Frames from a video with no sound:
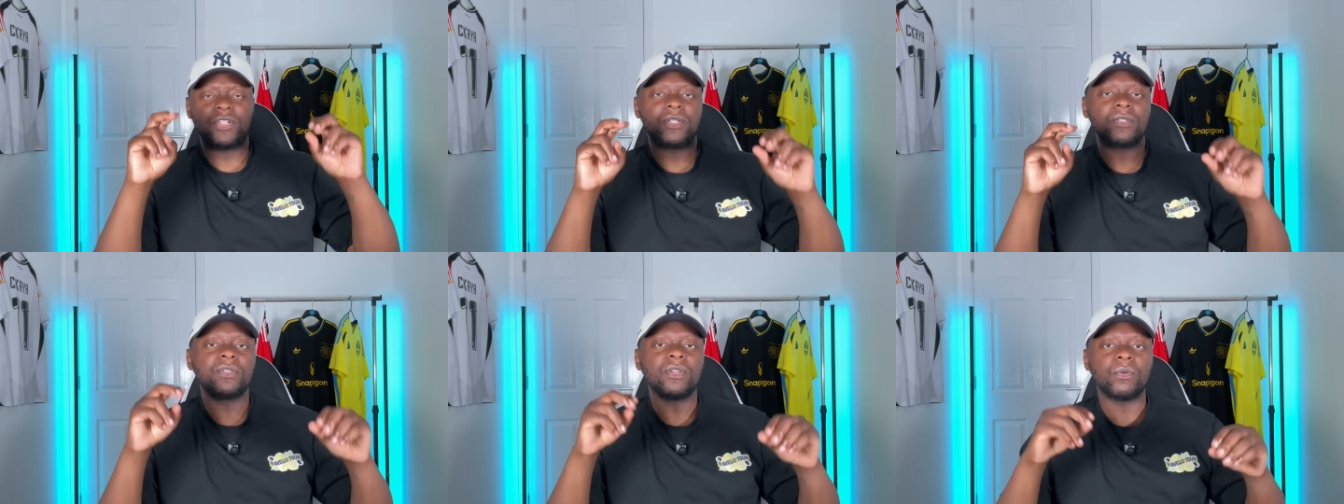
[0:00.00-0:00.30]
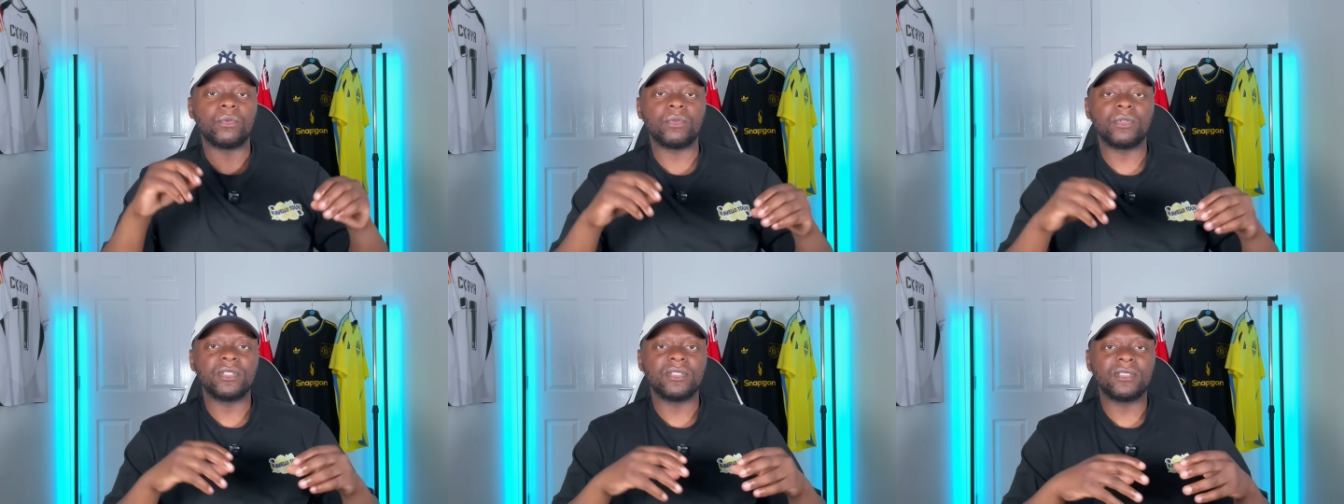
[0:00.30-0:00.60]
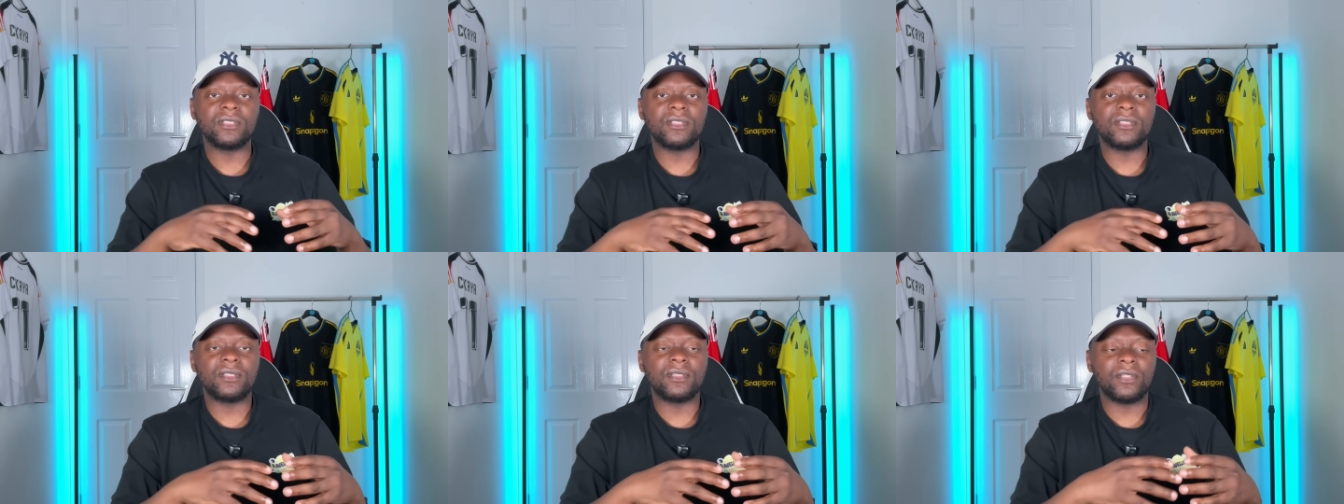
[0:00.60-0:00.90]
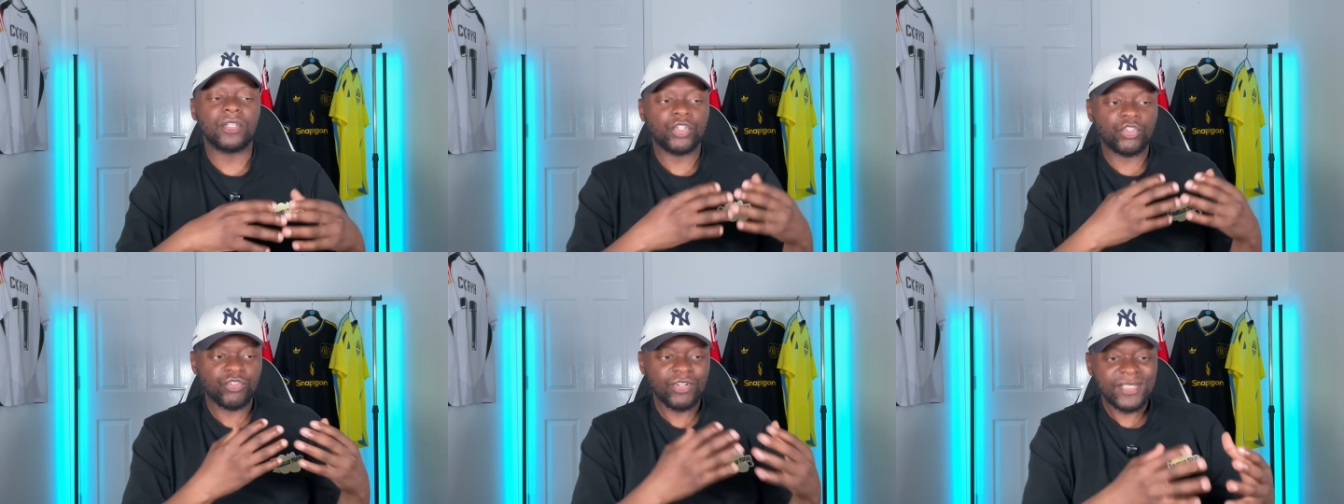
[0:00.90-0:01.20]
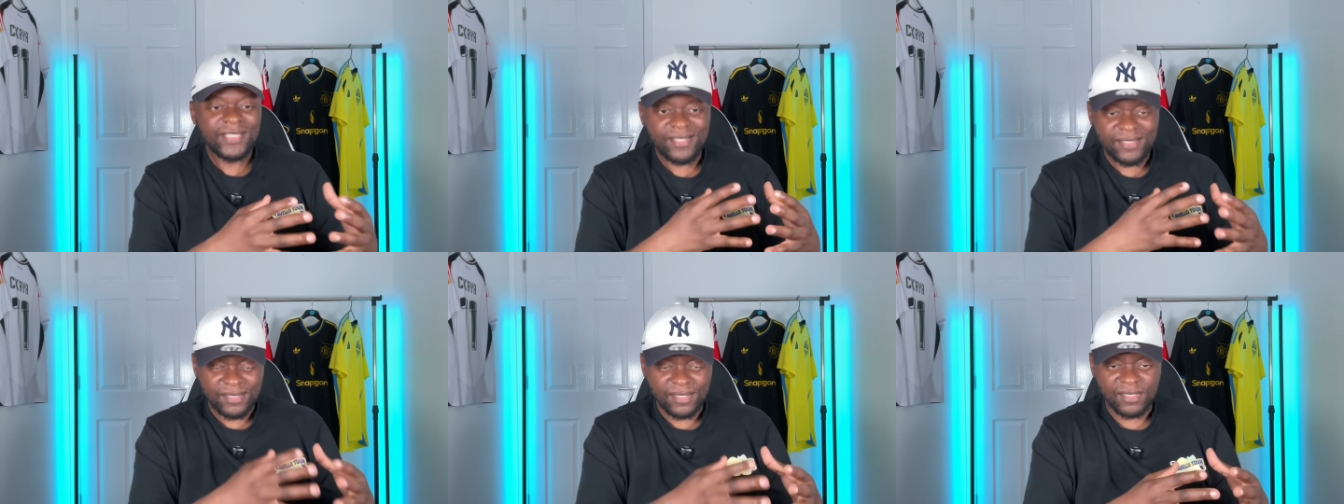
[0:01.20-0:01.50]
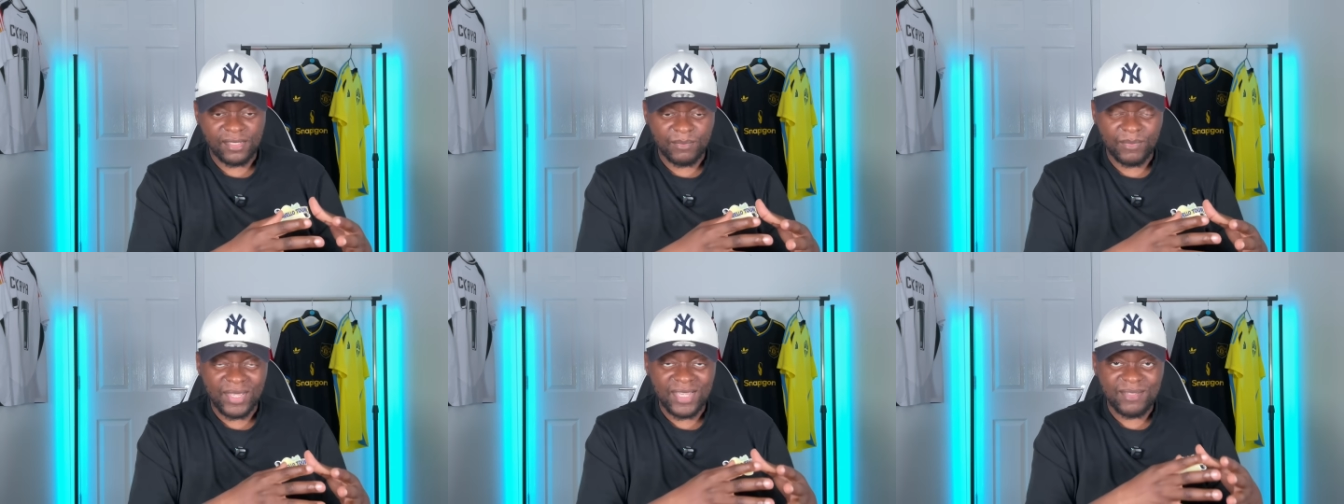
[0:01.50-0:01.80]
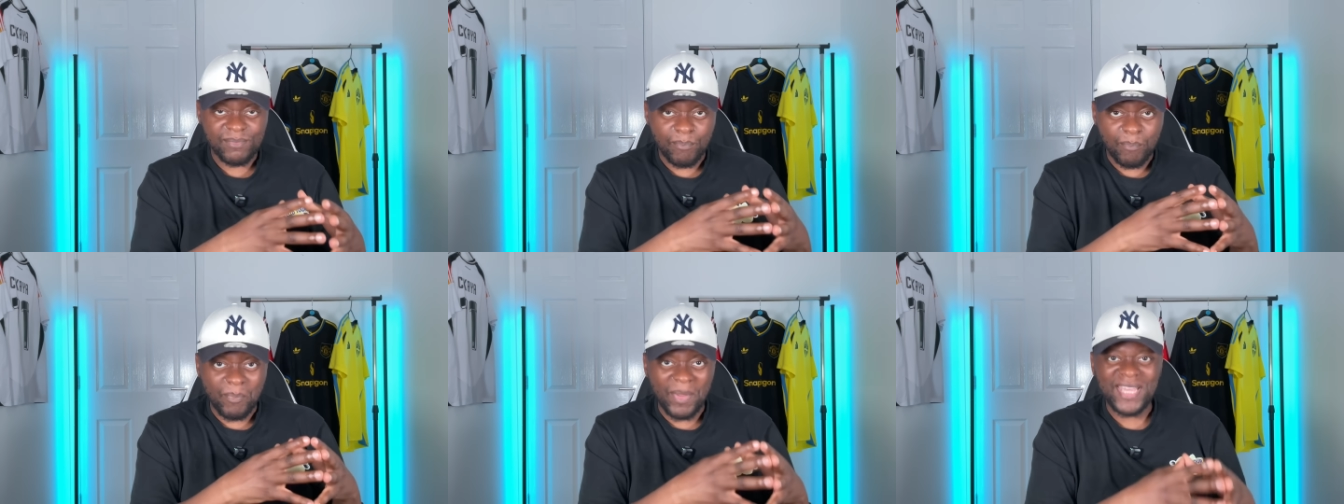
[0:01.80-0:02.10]
No, the criticism is
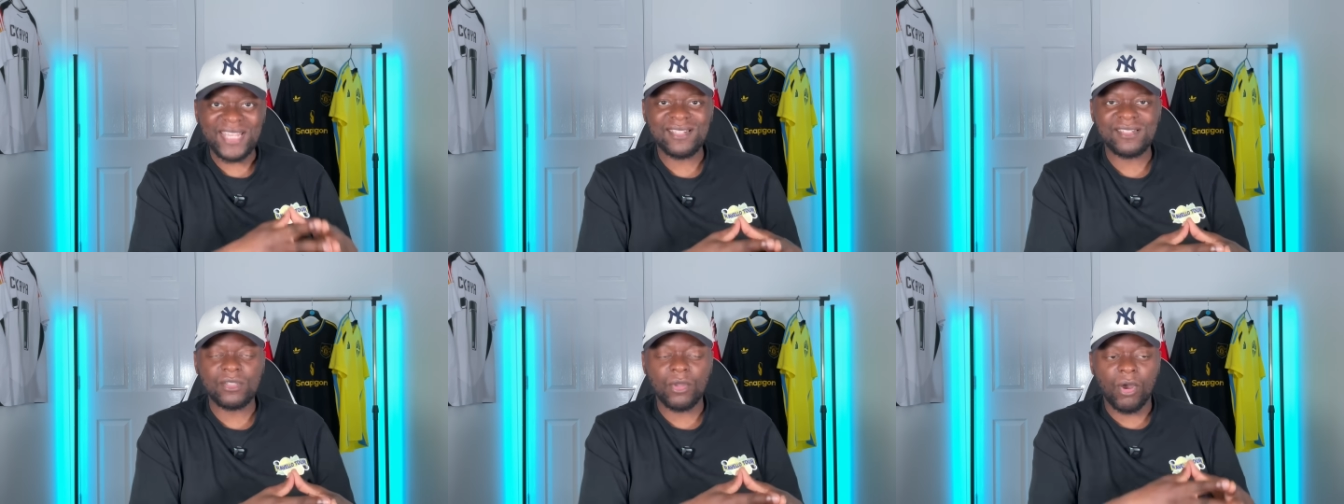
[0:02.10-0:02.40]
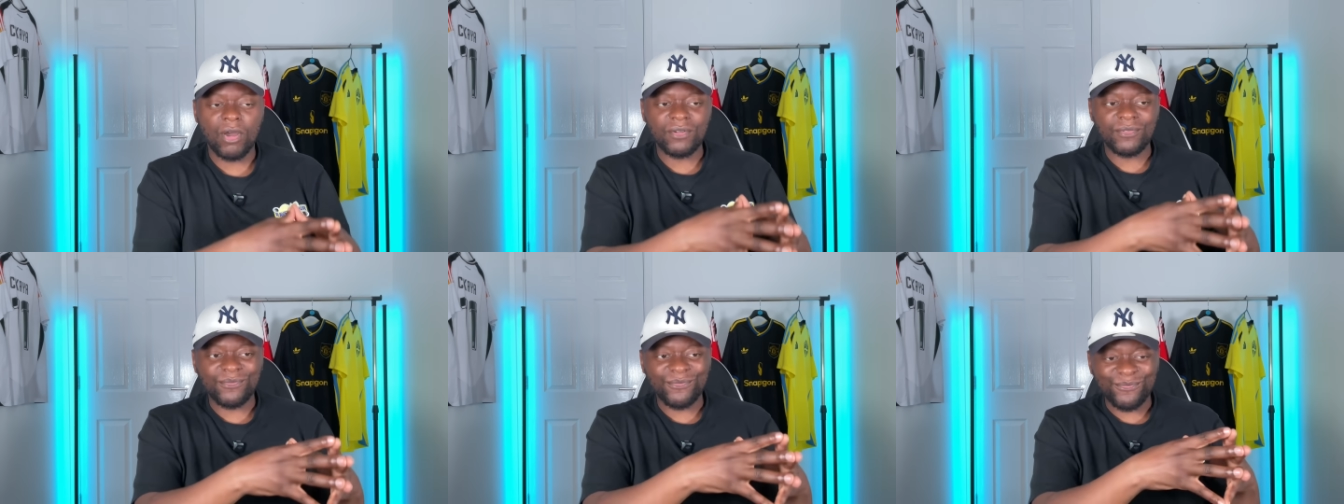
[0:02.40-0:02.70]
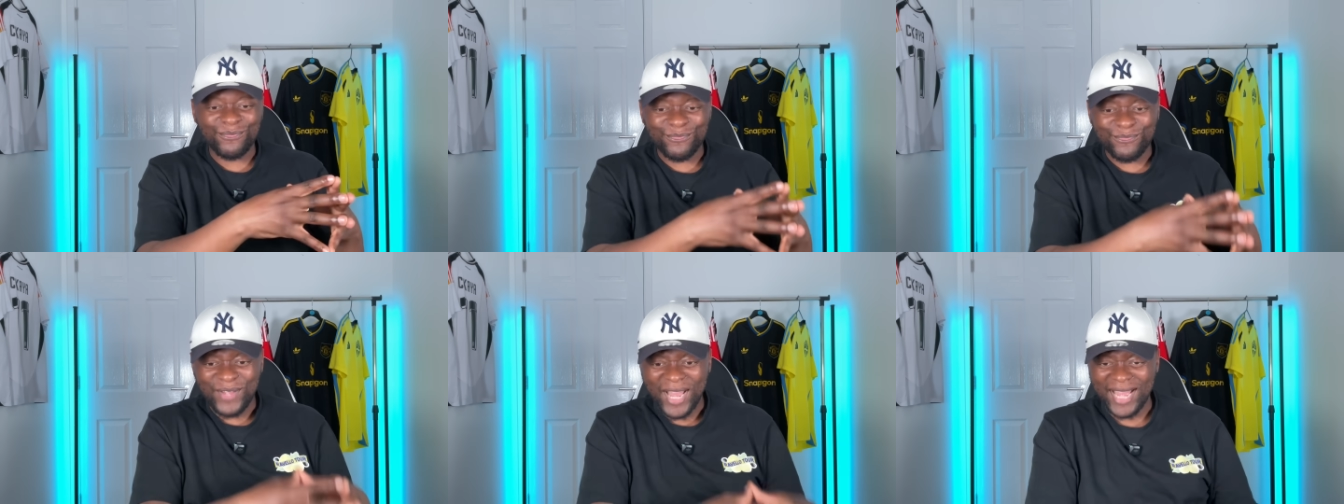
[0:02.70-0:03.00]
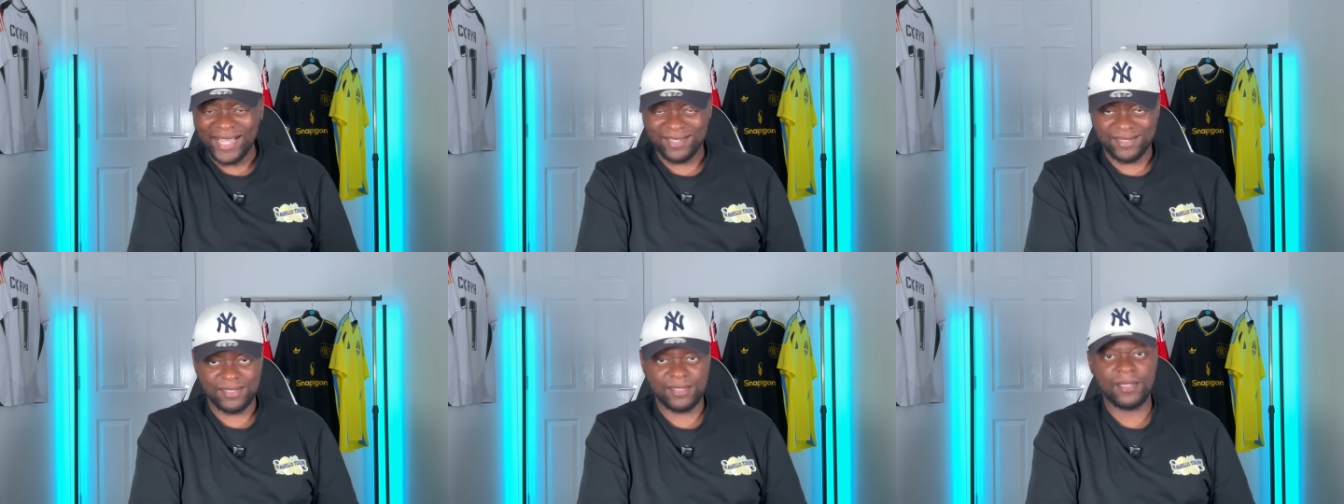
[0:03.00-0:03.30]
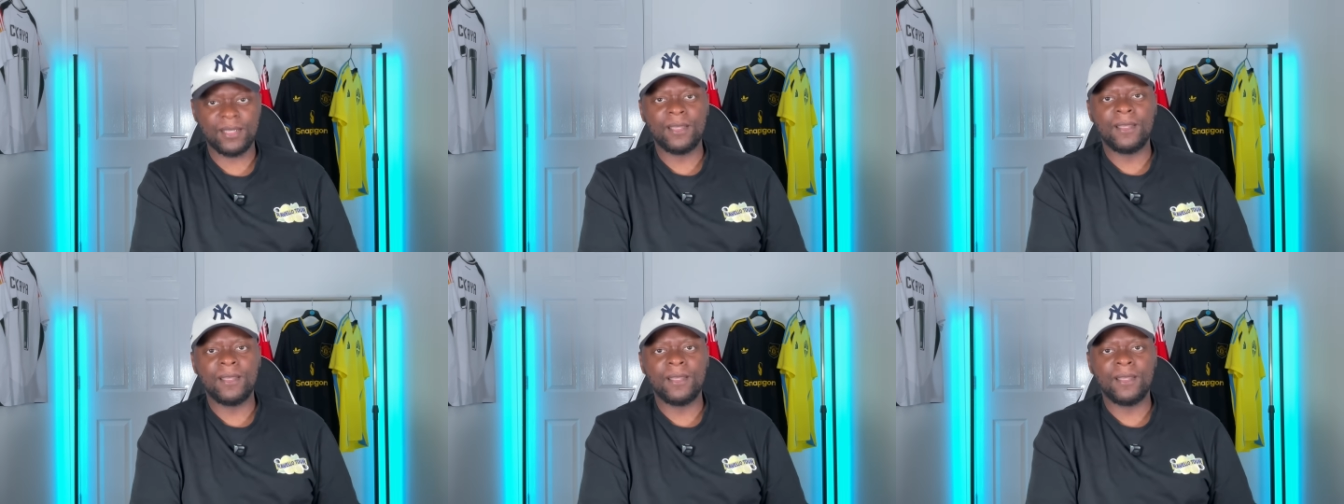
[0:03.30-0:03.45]
based on facts.